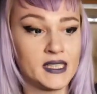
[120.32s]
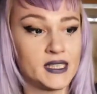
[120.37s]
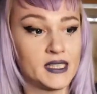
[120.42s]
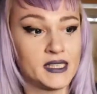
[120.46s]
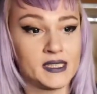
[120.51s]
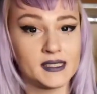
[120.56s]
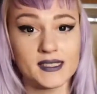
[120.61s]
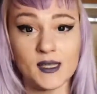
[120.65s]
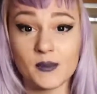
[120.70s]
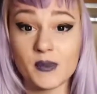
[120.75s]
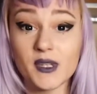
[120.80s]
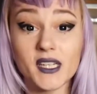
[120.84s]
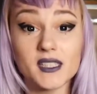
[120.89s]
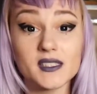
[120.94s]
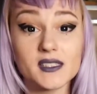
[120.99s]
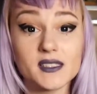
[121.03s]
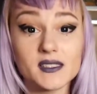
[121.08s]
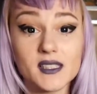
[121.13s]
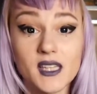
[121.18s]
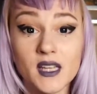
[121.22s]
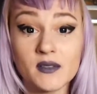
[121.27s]
somebody
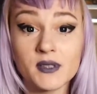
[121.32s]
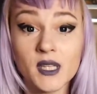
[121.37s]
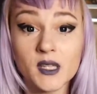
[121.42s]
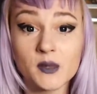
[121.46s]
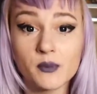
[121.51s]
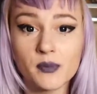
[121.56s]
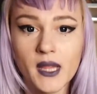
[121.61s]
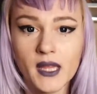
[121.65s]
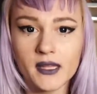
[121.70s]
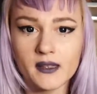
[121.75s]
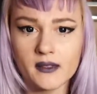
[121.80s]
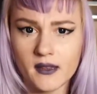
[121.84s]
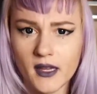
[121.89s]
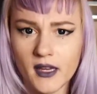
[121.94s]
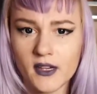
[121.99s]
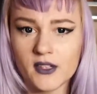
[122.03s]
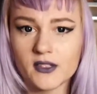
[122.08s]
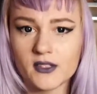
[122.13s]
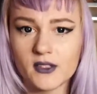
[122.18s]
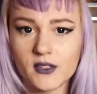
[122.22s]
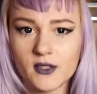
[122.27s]
just left that plant
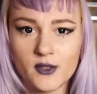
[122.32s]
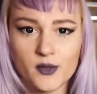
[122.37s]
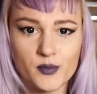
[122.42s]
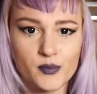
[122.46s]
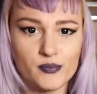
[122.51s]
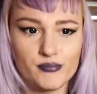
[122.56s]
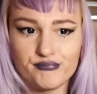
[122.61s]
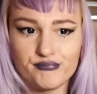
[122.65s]
there to